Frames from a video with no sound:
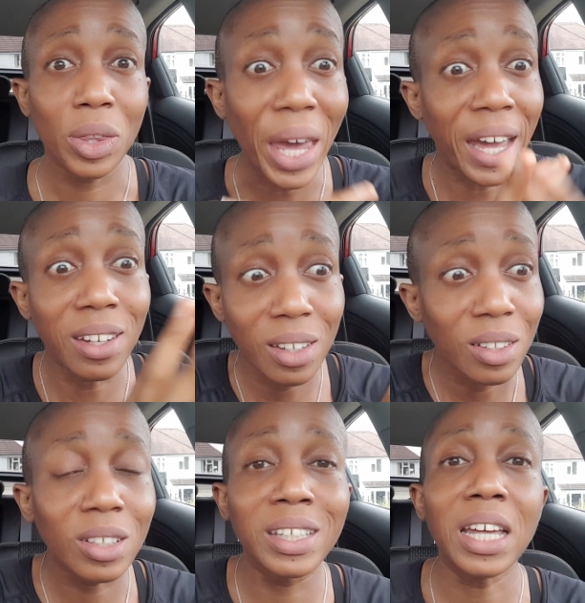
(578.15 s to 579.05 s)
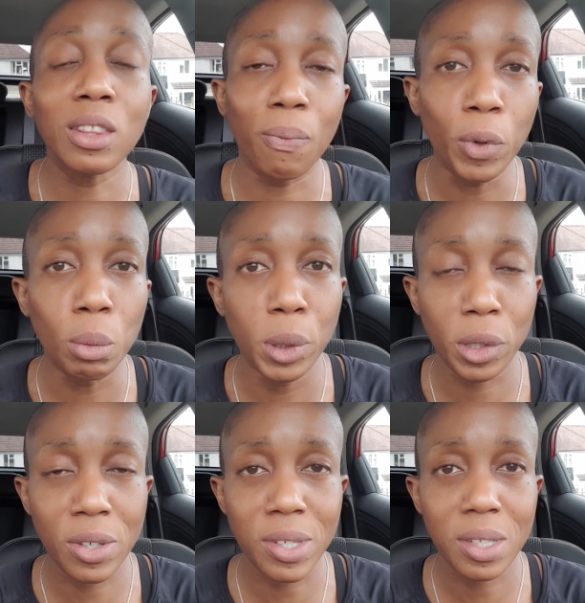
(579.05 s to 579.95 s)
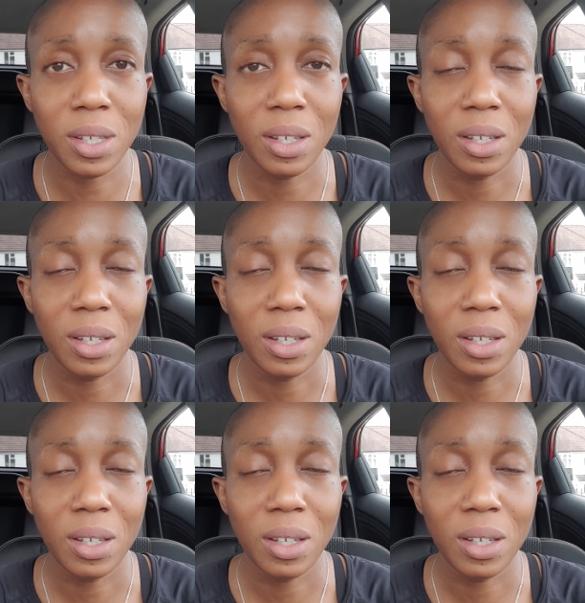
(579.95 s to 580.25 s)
then get the four books.